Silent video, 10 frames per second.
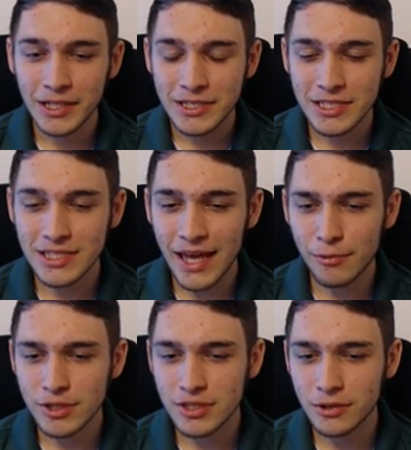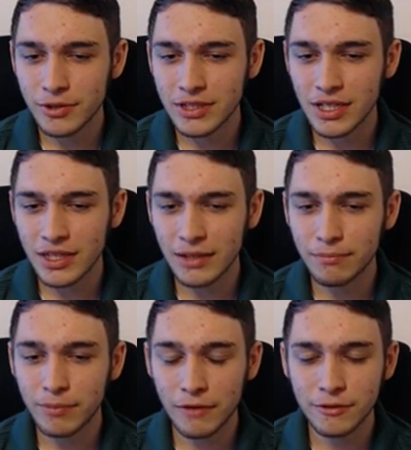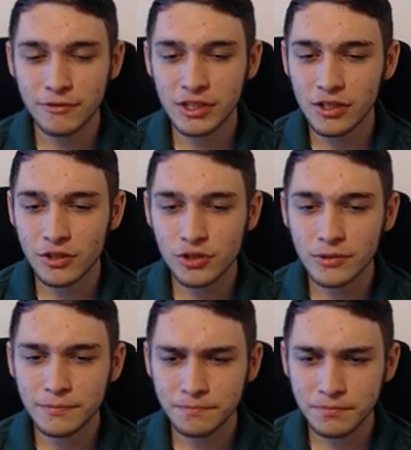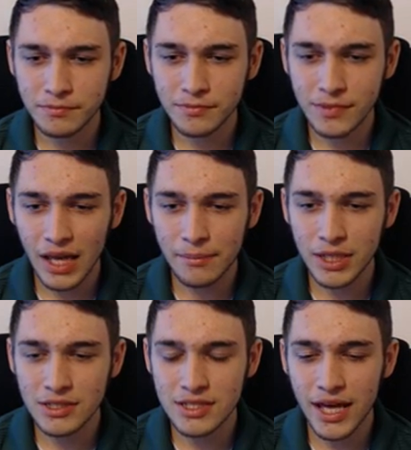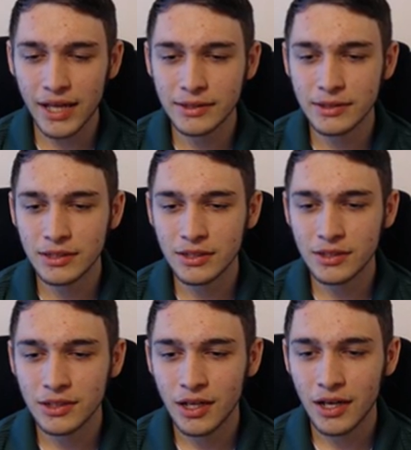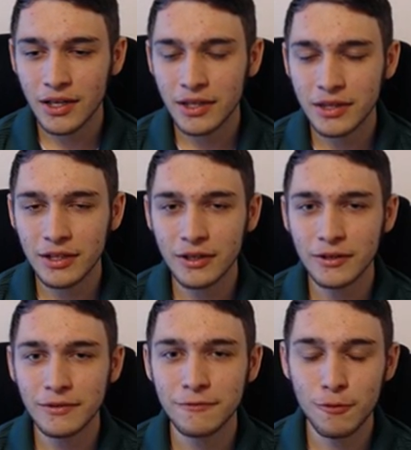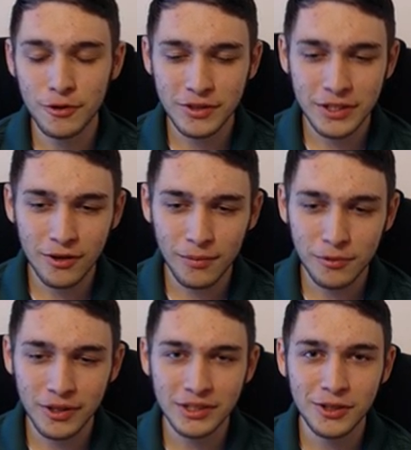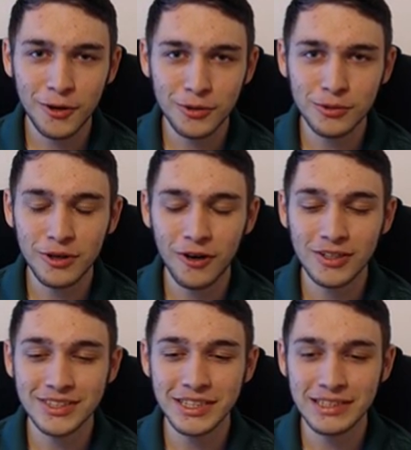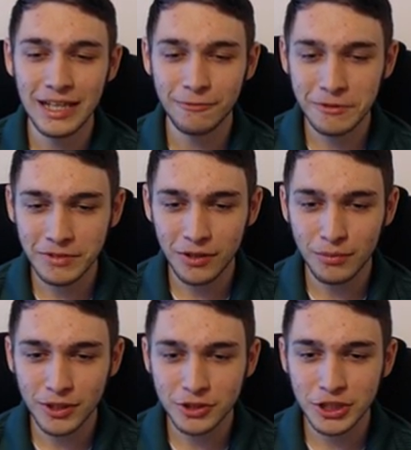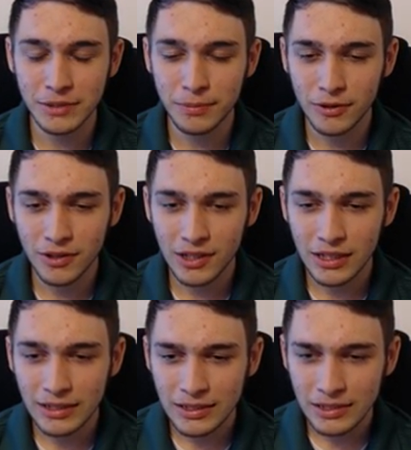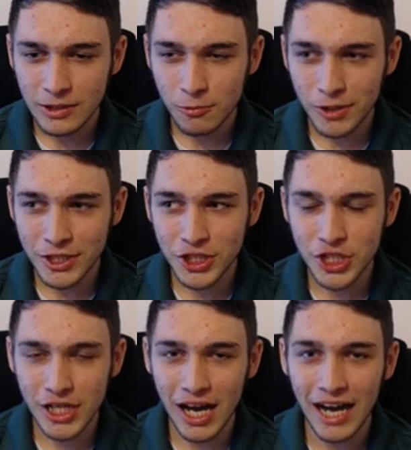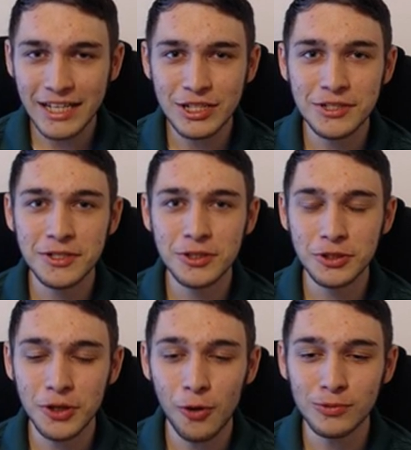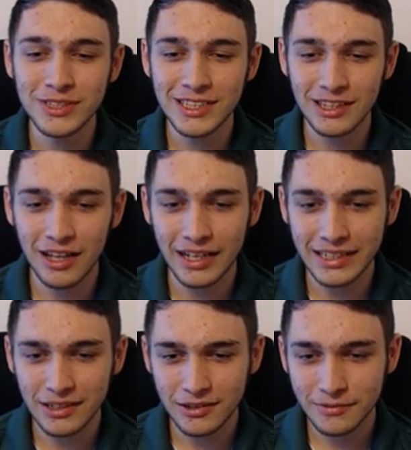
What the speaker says: since that was decreased, I think by 1,500, that means that the 4th tier upgrade total cost is now $1,500 cheaper, which I don't like.